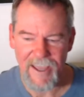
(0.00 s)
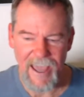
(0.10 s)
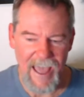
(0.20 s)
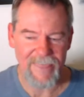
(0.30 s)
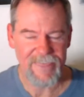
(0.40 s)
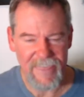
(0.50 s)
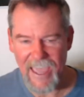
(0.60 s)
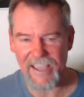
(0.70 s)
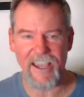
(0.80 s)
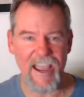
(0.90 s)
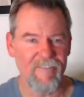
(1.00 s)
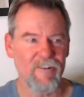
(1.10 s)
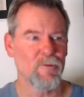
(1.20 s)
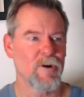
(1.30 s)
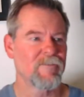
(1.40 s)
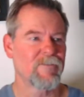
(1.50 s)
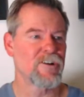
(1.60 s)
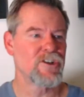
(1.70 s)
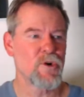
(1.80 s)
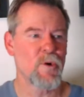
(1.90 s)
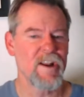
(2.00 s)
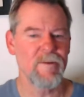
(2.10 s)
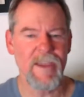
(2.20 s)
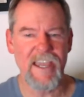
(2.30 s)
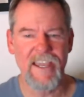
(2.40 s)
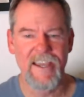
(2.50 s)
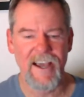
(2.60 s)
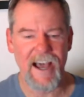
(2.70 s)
I thank everyone for joining me.